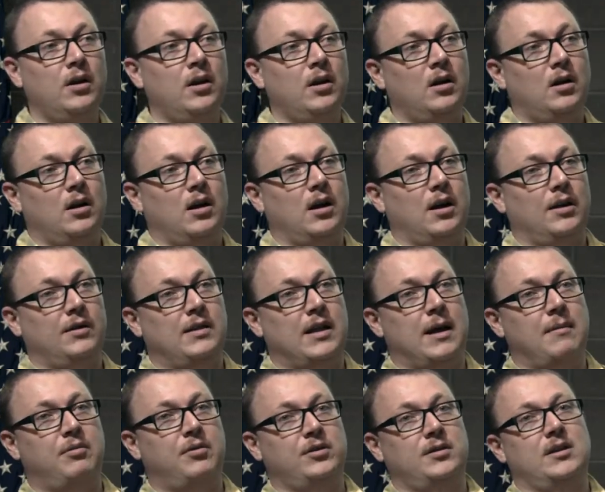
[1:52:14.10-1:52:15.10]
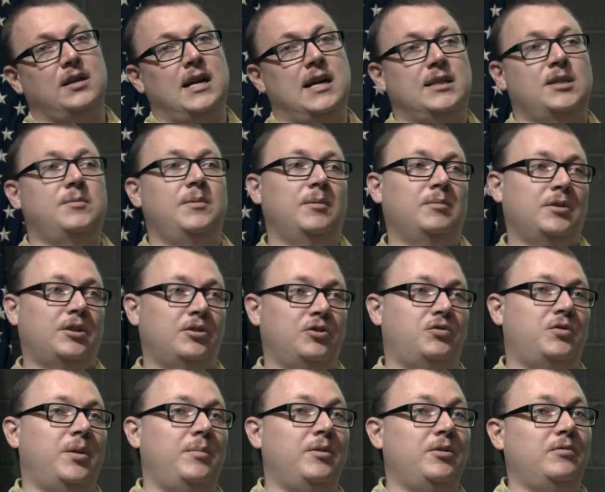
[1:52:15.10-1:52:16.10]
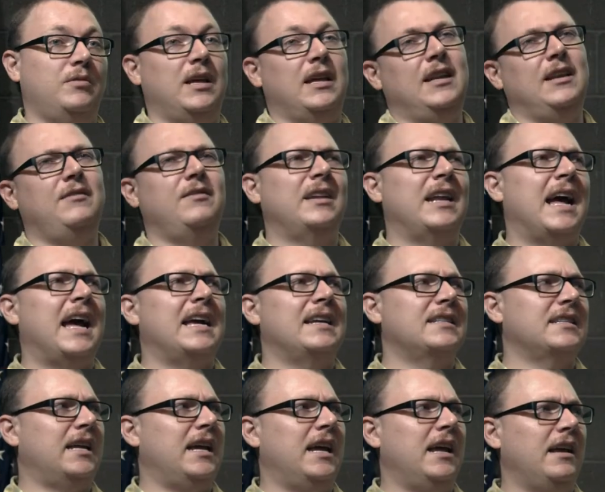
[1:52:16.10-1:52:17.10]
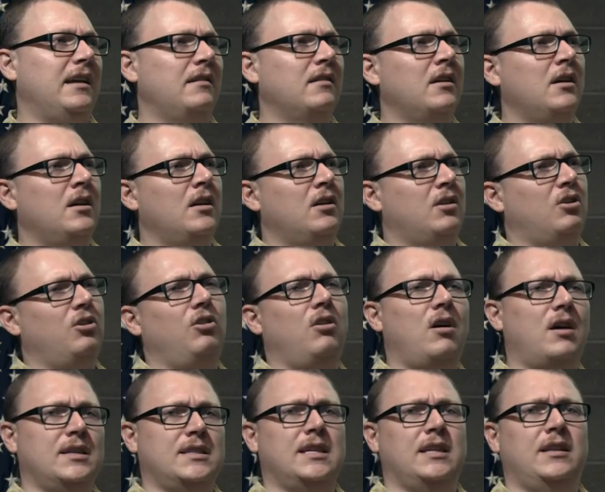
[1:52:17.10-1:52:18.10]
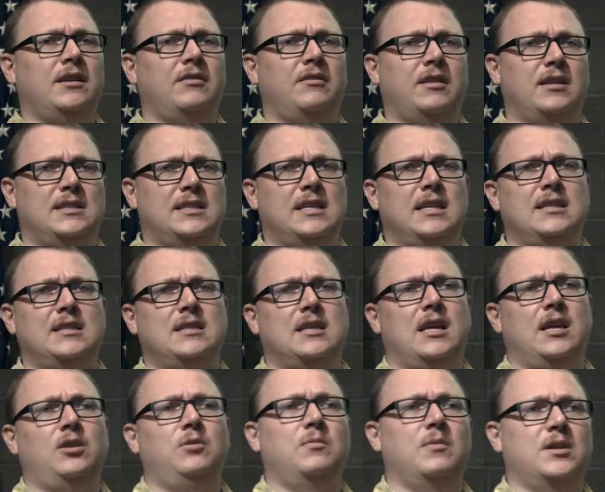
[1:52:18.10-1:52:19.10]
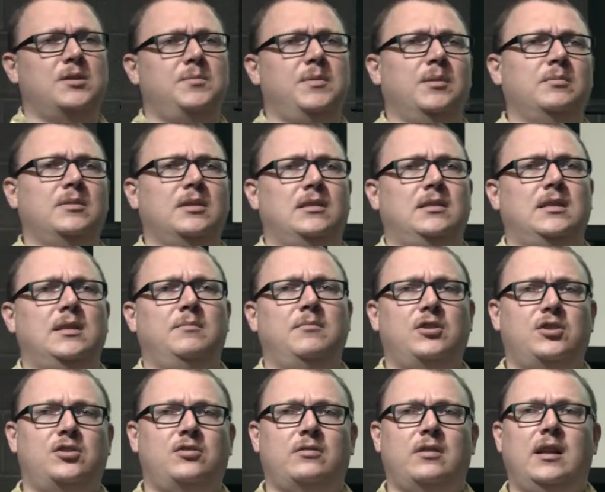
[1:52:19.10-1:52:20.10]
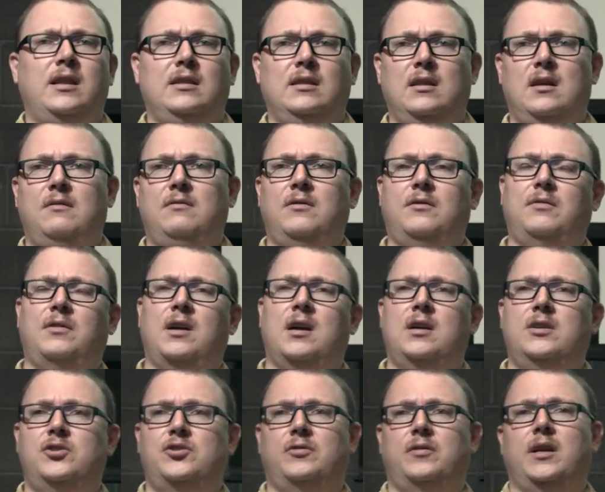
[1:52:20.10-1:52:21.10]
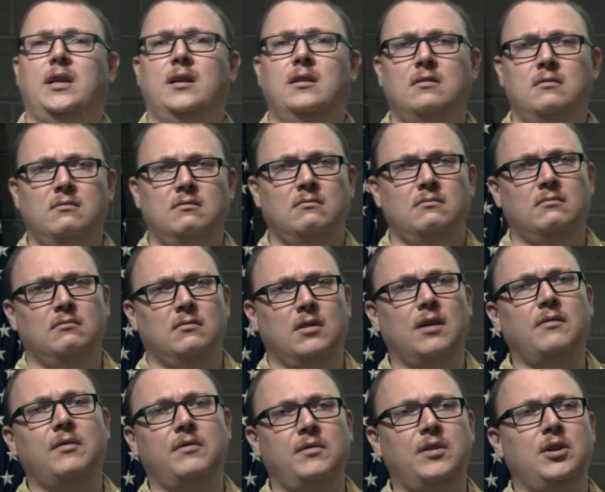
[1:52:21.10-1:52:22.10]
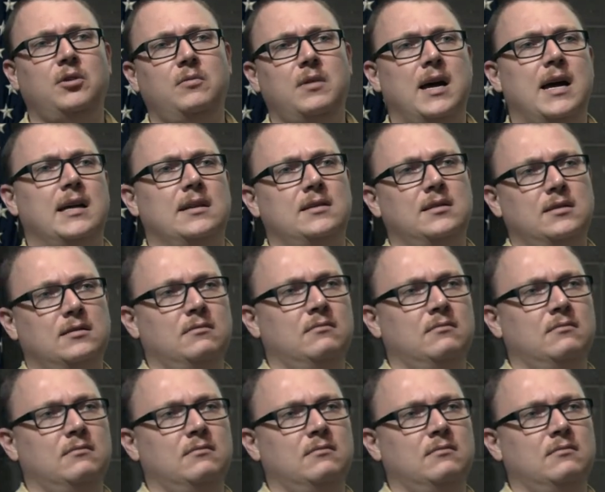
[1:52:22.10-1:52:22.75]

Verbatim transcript: Uh, that person has to be able to contribute. That even has a clause in there that says that you must be able to demonstrate love of country, love of the U.S.